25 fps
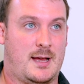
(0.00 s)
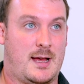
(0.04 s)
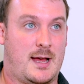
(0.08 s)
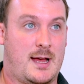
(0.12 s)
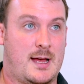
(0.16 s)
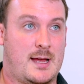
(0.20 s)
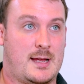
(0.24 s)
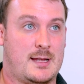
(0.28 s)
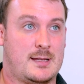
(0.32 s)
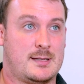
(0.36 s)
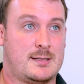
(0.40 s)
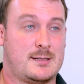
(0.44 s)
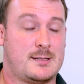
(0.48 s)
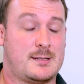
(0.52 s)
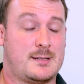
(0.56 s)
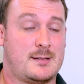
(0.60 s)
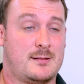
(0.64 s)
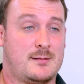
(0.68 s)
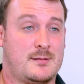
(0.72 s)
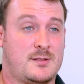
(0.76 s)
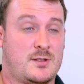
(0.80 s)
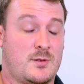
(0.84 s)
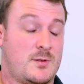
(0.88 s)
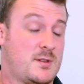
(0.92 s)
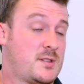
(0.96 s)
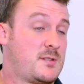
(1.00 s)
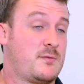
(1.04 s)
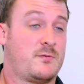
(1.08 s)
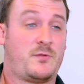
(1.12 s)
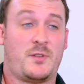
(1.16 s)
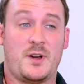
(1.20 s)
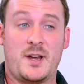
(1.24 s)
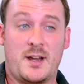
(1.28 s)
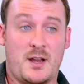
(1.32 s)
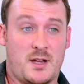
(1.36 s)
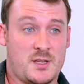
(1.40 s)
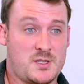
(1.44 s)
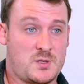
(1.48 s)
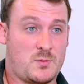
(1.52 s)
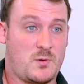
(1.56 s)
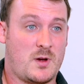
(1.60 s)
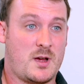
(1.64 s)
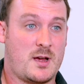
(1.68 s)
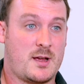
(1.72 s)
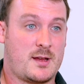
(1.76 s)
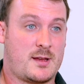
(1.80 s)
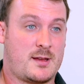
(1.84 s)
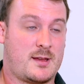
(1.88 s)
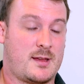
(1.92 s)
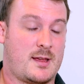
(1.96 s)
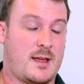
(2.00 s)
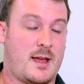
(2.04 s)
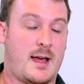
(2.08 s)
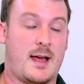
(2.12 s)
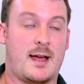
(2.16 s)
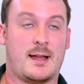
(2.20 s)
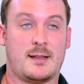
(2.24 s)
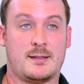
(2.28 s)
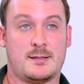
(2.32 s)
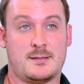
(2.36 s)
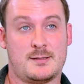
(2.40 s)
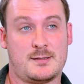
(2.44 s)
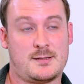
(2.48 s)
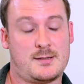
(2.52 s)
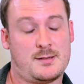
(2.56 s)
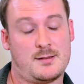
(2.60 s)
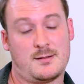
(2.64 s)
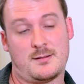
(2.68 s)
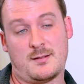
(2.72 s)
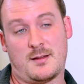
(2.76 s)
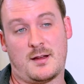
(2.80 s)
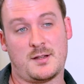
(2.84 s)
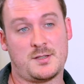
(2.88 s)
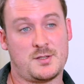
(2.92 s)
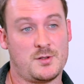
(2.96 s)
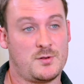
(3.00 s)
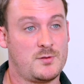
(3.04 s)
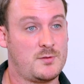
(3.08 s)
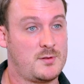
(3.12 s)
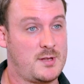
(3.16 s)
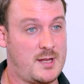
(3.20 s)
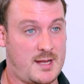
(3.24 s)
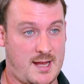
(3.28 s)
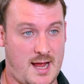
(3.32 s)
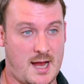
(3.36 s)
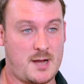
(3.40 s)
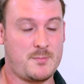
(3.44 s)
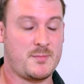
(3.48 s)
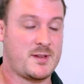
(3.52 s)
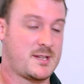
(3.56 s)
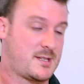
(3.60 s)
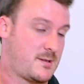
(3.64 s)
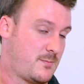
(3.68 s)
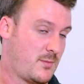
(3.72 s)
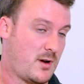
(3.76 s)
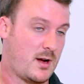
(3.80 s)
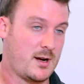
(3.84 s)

and doing some freelance work, and I do the Academy of St